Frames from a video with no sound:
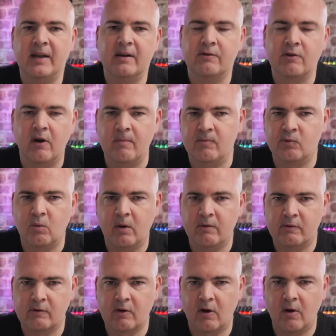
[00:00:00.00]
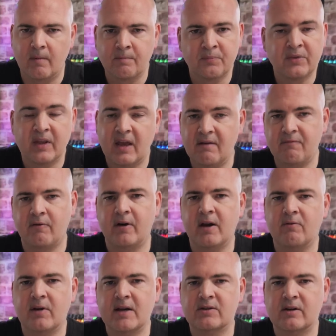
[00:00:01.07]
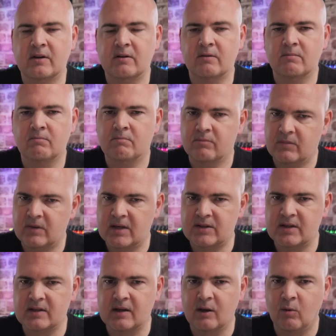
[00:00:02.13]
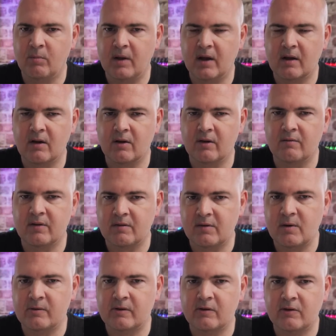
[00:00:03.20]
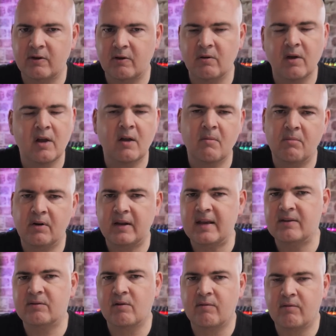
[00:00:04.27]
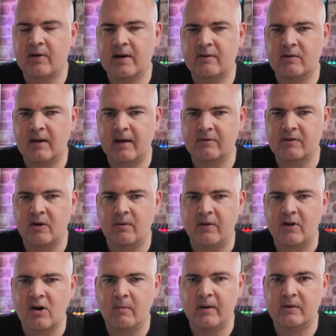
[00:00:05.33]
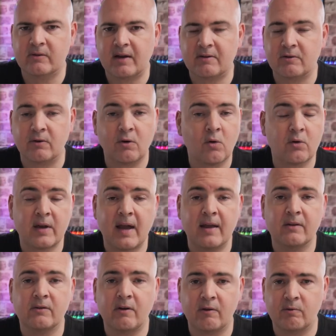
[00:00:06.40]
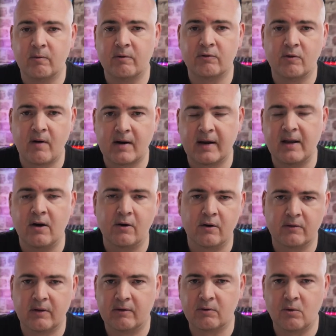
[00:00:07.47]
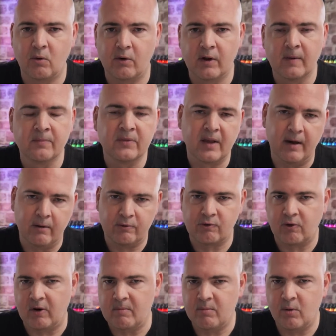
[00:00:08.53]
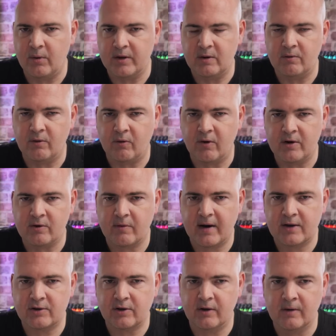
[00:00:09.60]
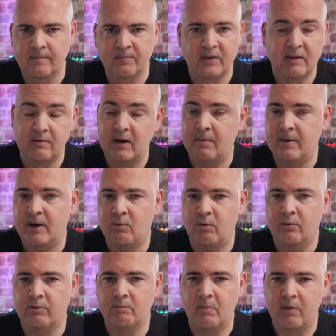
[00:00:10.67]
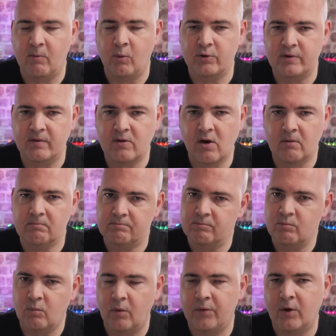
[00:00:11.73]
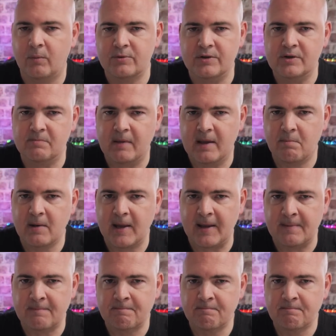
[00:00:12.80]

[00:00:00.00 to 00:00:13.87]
need a times one slot. If for any reason this is a little bit kind of confusing to you, please feel free to let us know in the comment section or get in touch with us directly on our Discord and I'll try and point you in the right direction if you let me know what motherboard you've got and what the options may be.